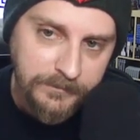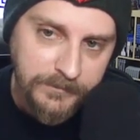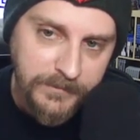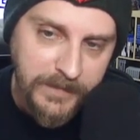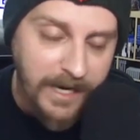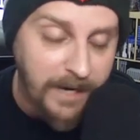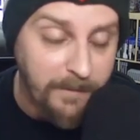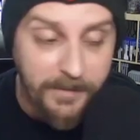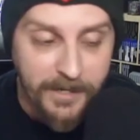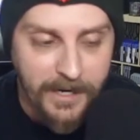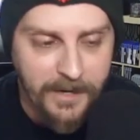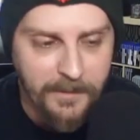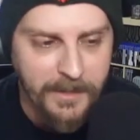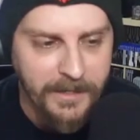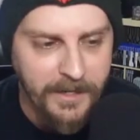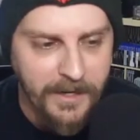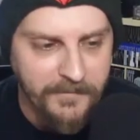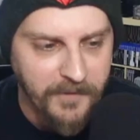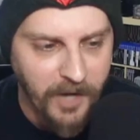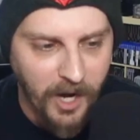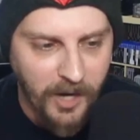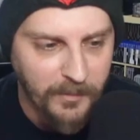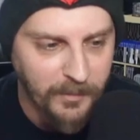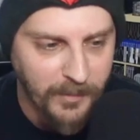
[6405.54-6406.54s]
Yeah, but I mean,
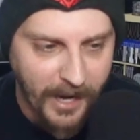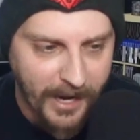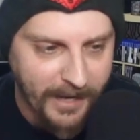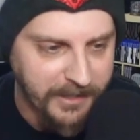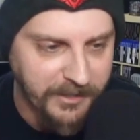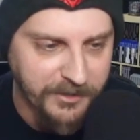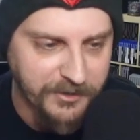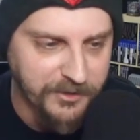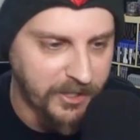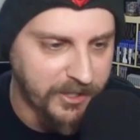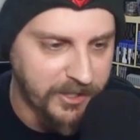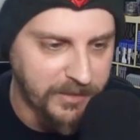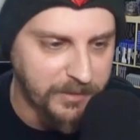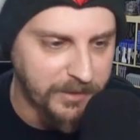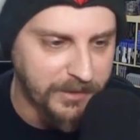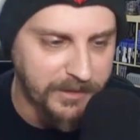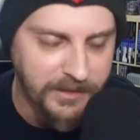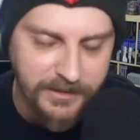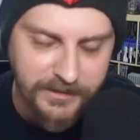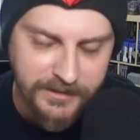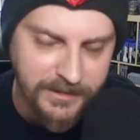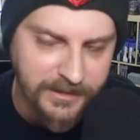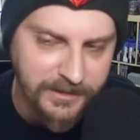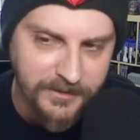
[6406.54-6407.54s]
I've gone back and tried to play
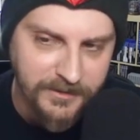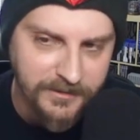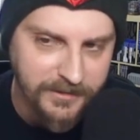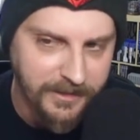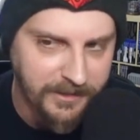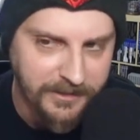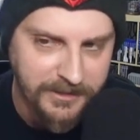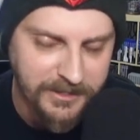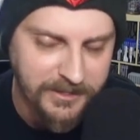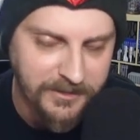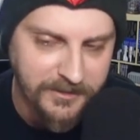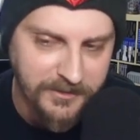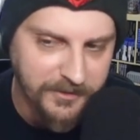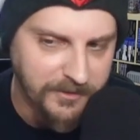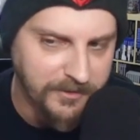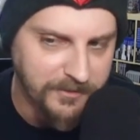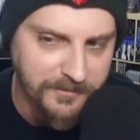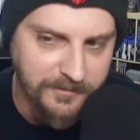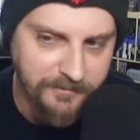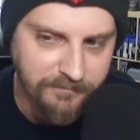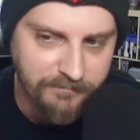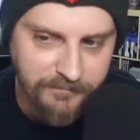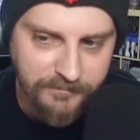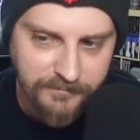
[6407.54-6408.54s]
it still, and I still
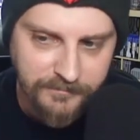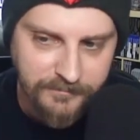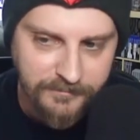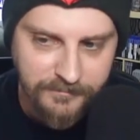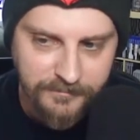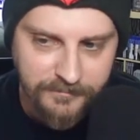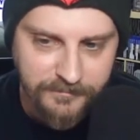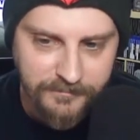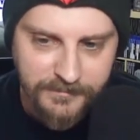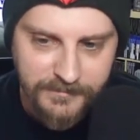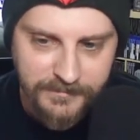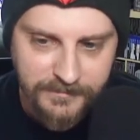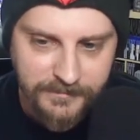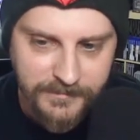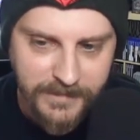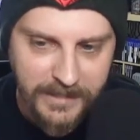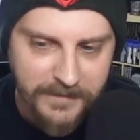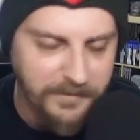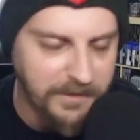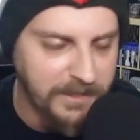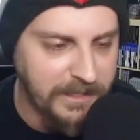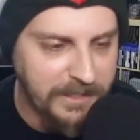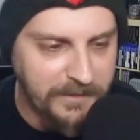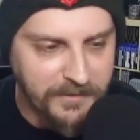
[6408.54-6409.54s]
don't.
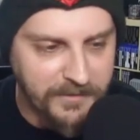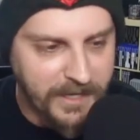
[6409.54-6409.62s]
Even